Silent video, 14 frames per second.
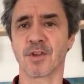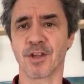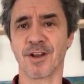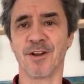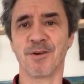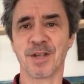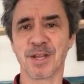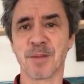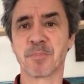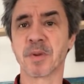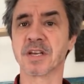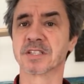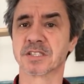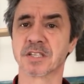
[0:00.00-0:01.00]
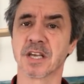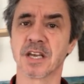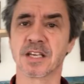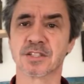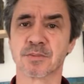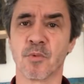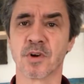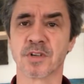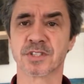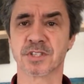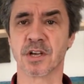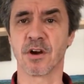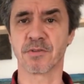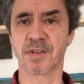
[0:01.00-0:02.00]
you know, in the big cities more
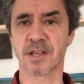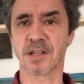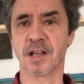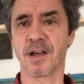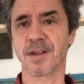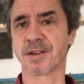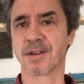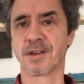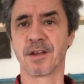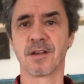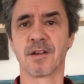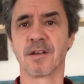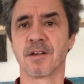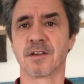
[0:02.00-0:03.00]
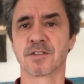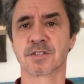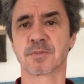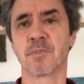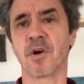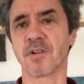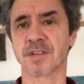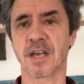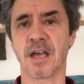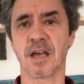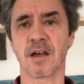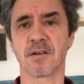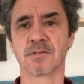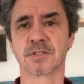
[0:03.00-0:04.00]
so than like small
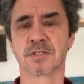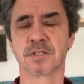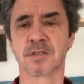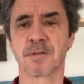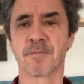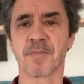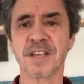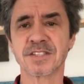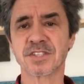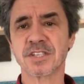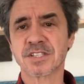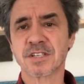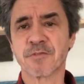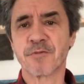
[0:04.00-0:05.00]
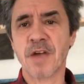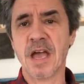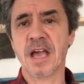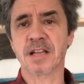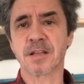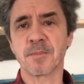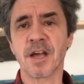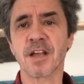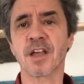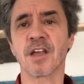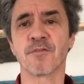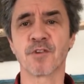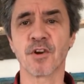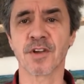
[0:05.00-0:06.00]
towns. It's just a fact. I'm
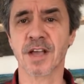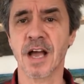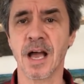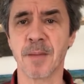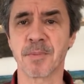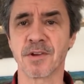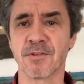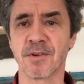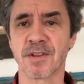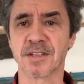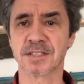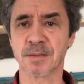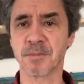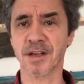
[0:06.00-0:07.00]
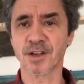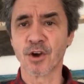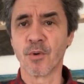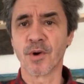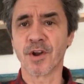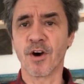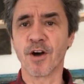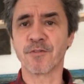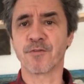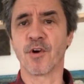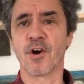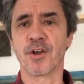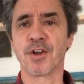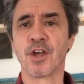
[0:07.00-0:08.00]
not, if you're a cop and you hear this, I'm not going off
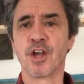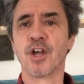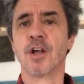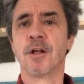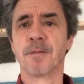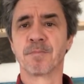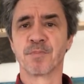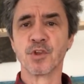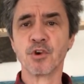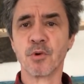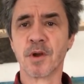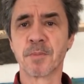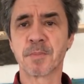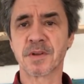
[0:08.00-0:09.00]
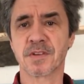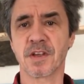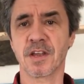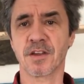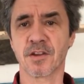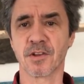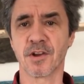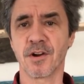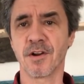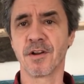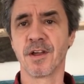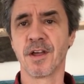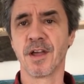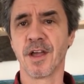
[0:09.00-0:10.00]
on you in
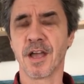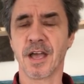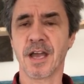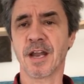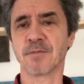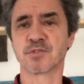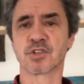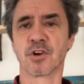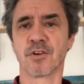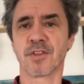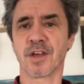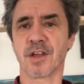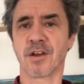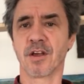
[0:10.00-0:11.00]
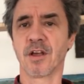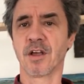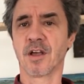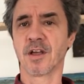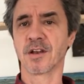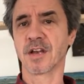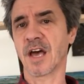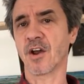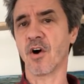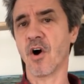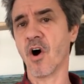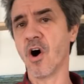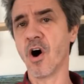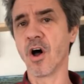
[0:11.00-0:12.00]
particular. And I'm sure that
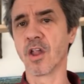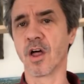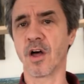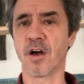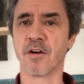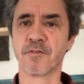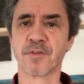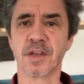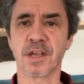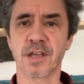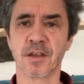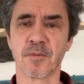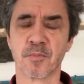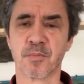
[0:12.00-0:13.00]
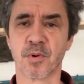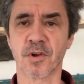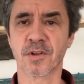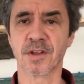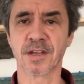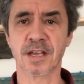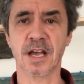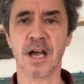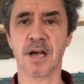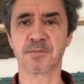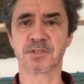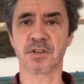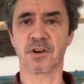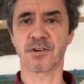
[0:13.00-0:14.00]
not all of the Brooklyn
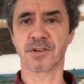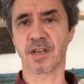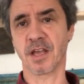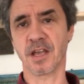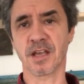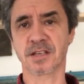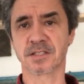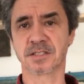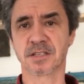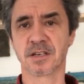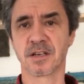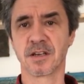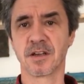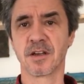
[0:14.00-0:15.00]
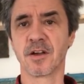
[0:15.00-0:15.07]
cops are dicks.